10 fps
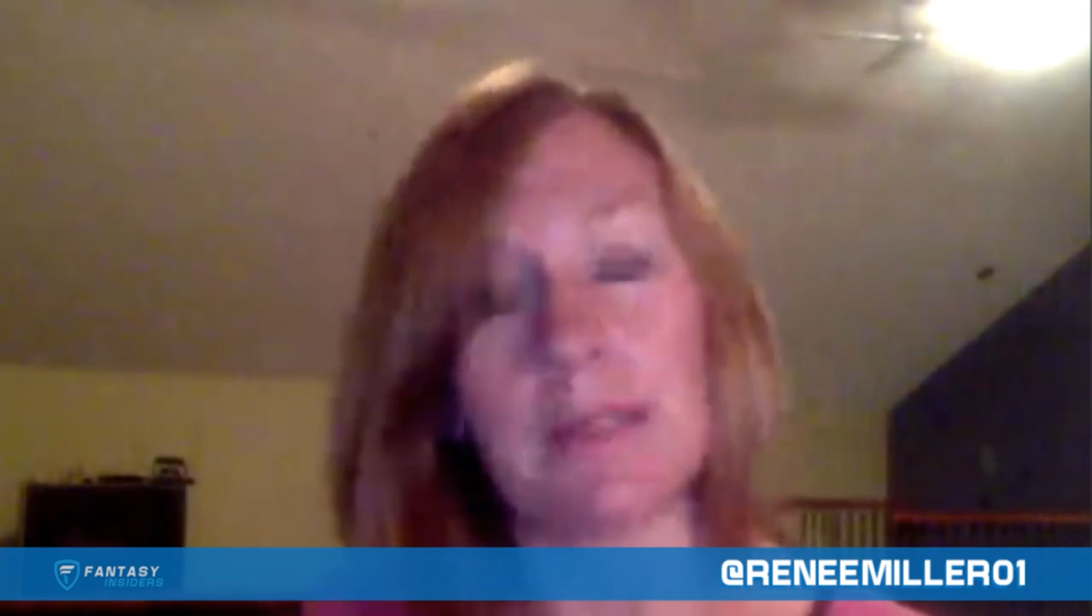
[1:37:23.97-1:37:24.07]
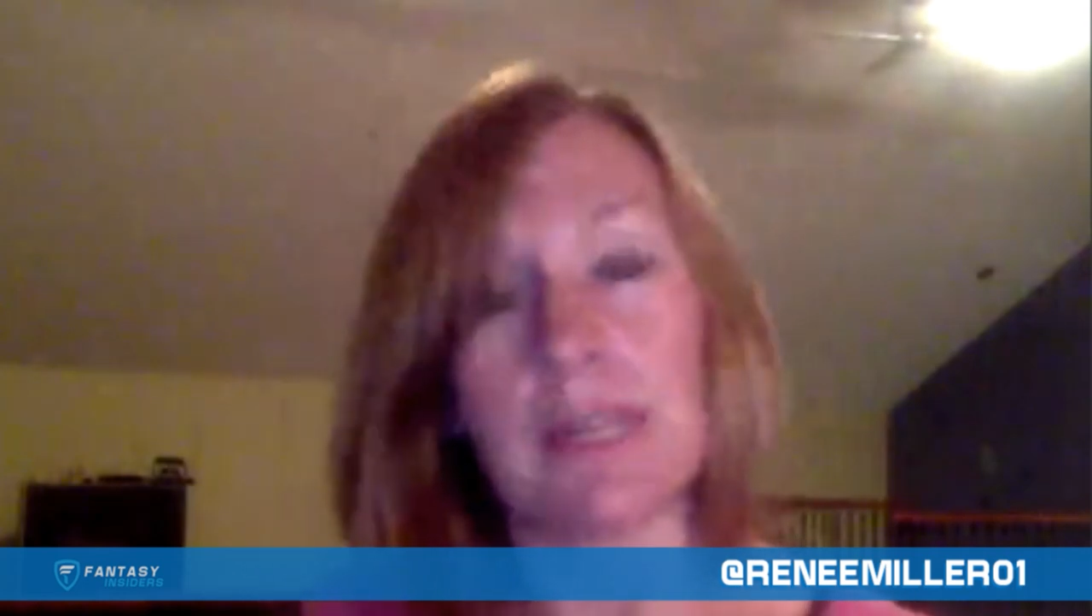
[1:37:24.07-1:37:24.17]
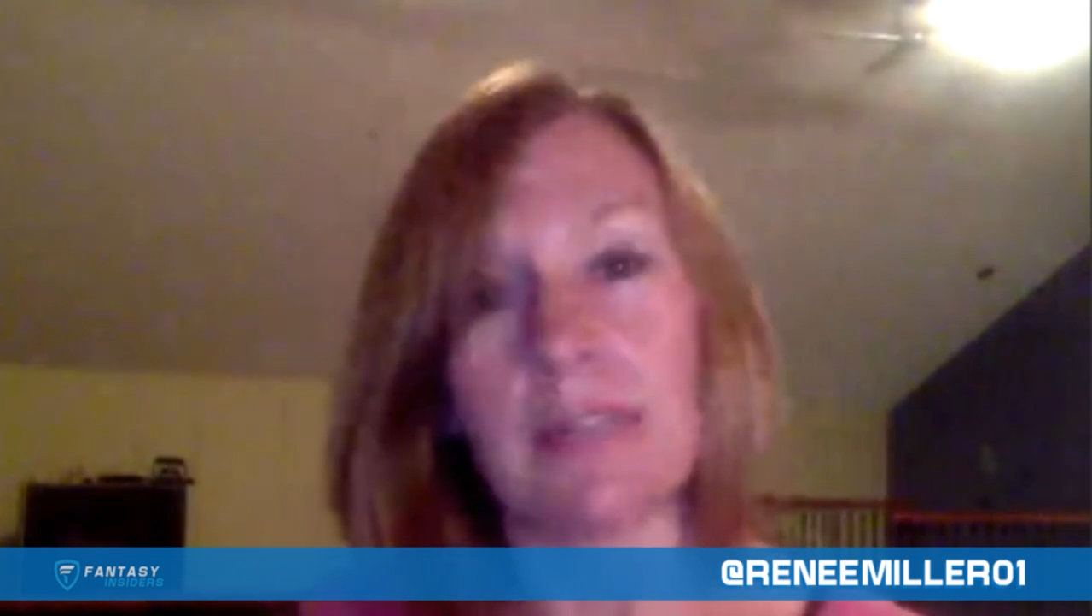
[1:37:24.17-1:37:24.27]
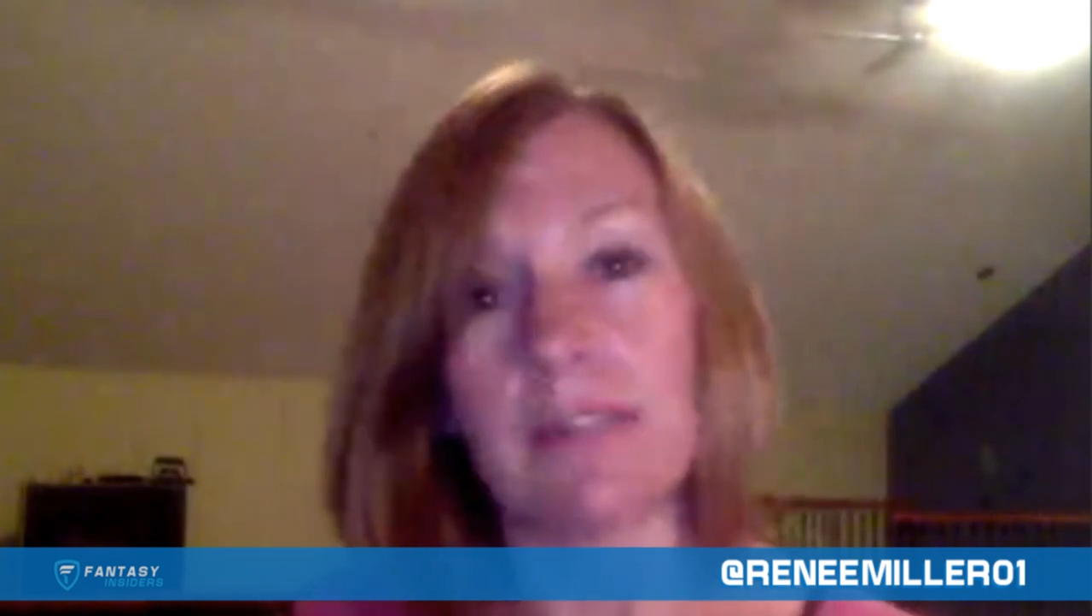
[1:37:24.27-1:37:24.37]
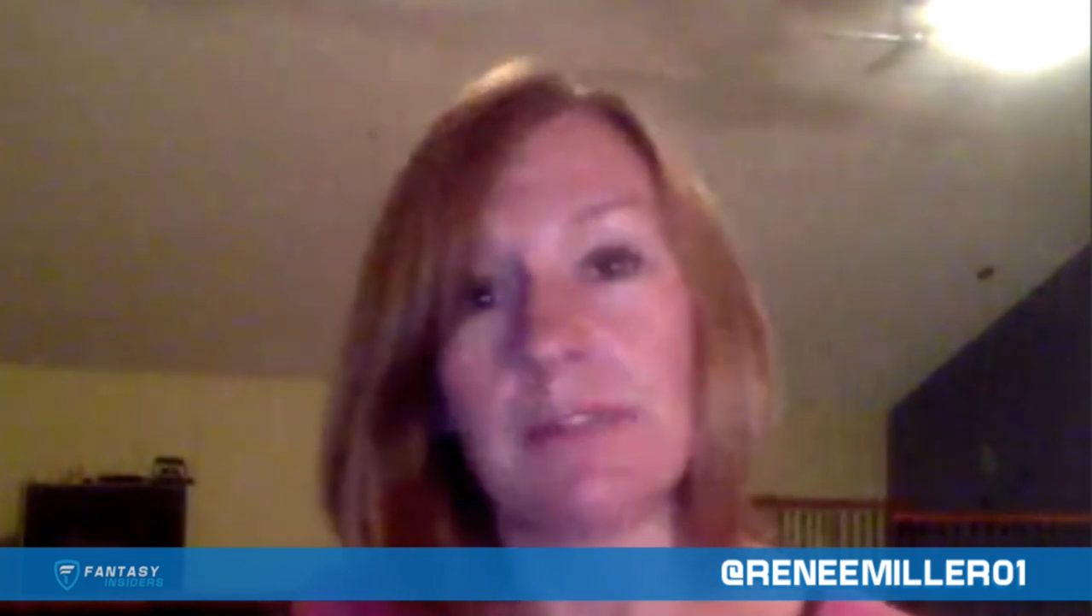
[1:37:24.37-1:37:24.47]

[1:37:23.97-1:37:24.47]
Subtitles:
Stats and